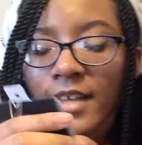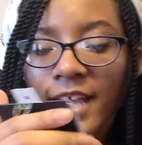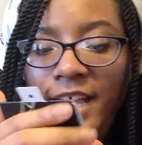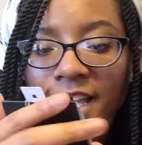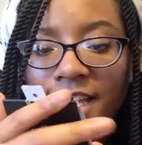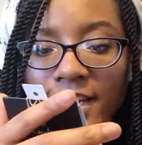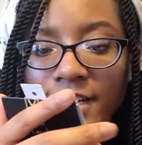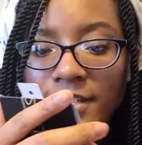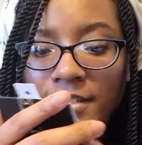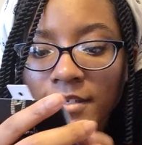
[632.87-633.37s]

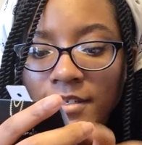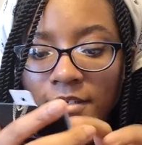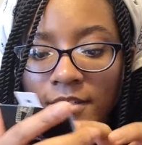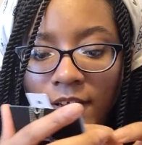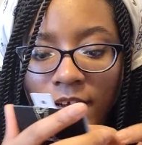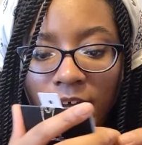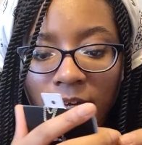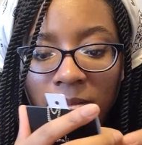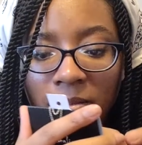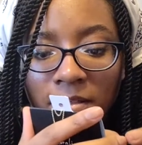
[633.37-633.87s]
And
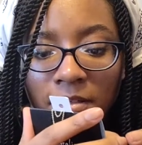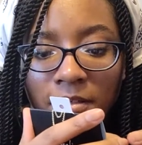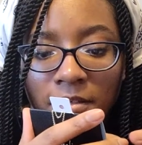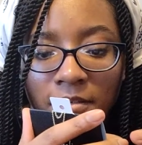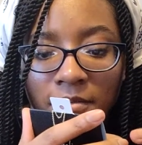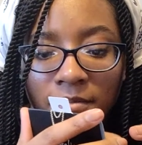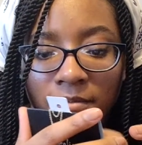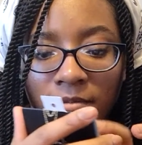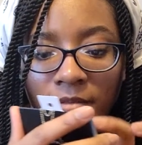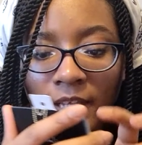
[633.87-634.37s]
on
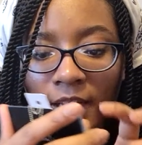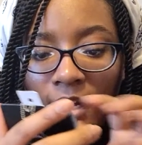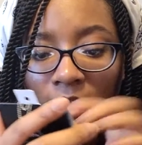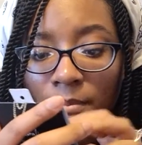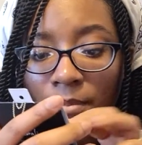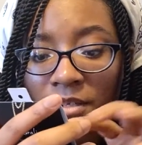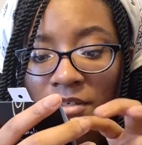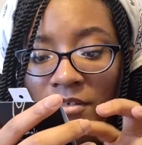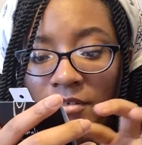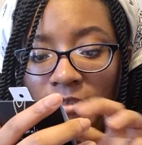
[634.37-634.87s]
the, like,
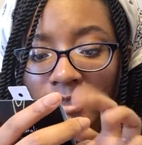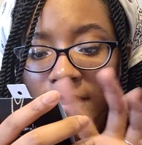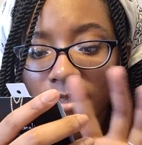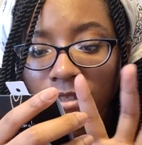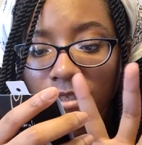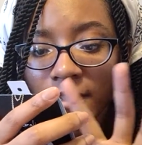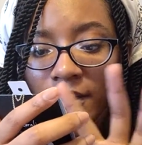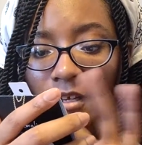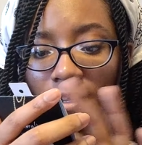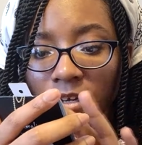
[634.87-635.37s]
up
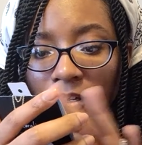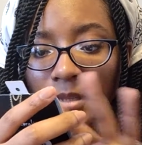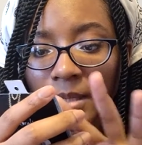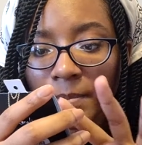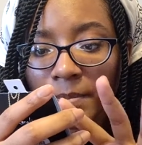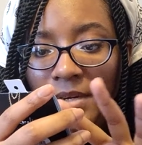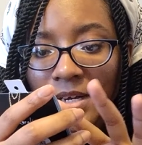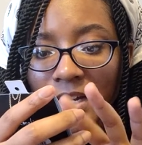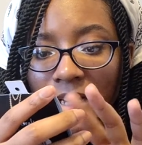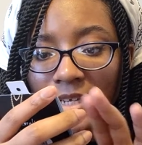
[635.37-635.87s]
underneath it in
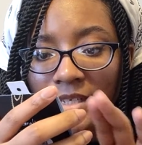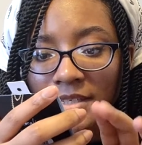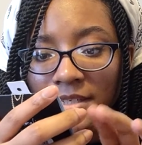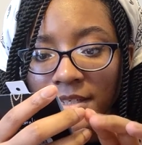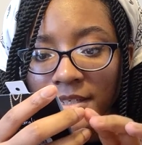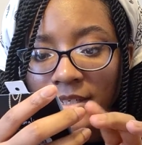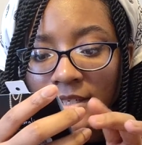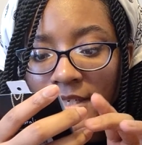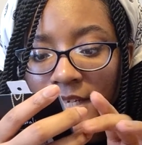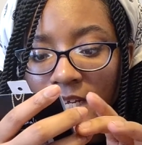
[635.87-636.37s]
the box,
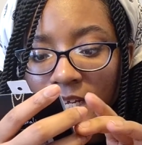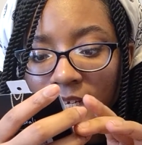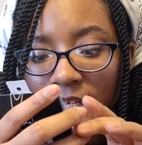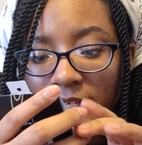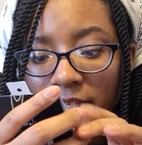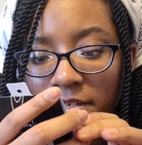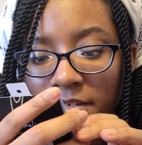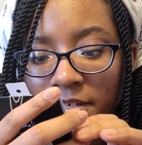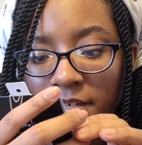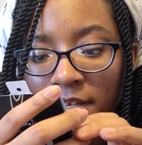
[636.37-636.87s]
it
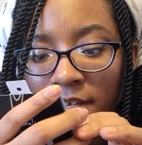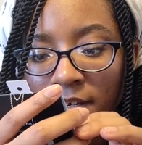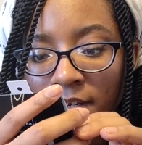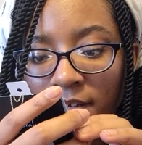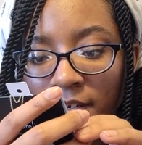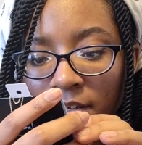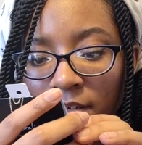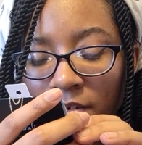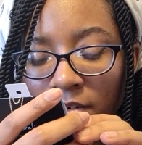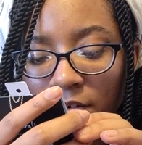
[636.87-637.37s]
says,
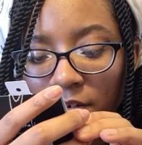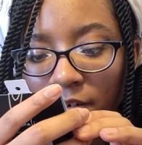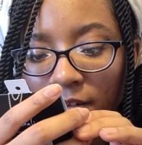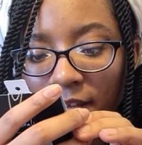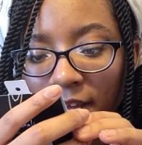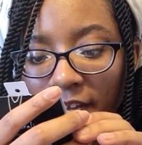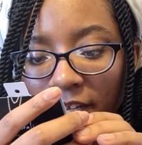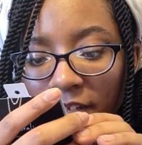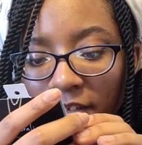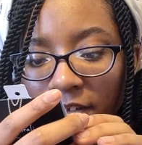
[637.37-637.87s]

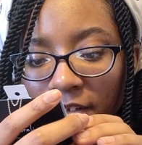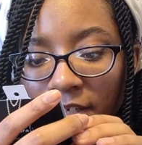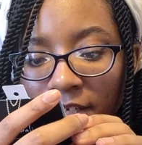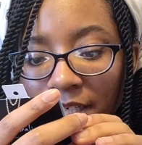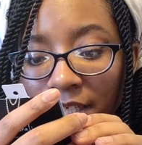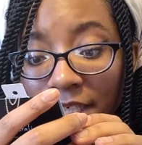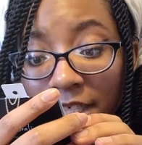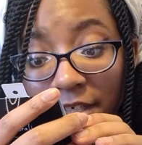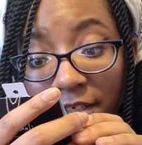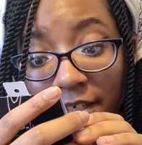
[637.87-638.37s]
Coraline,
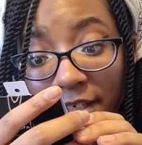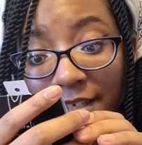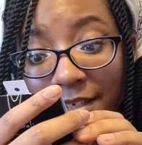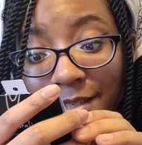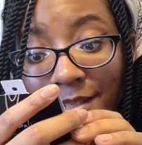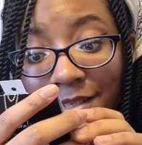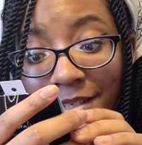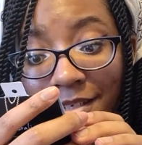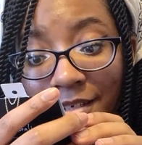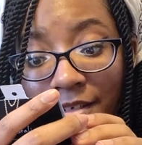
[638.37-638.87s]

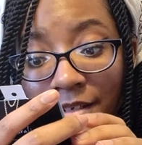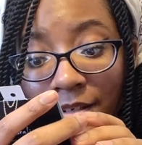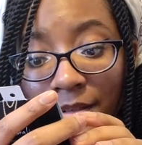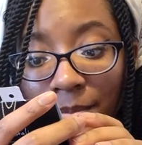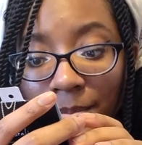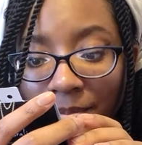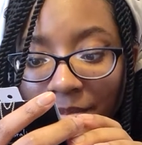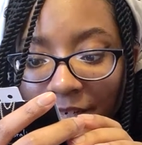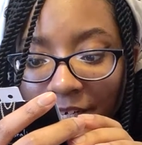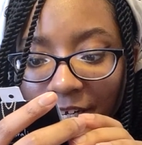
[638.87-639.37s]
curious,
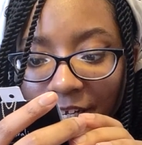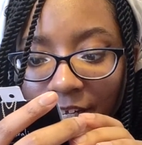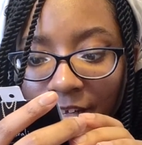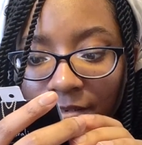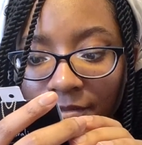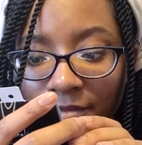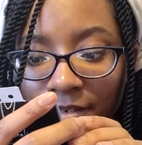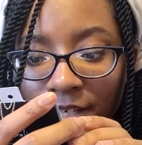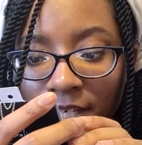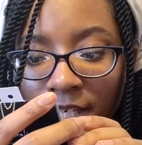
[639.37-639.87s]

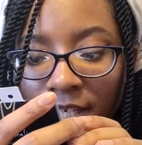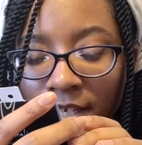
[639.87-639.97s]
brave,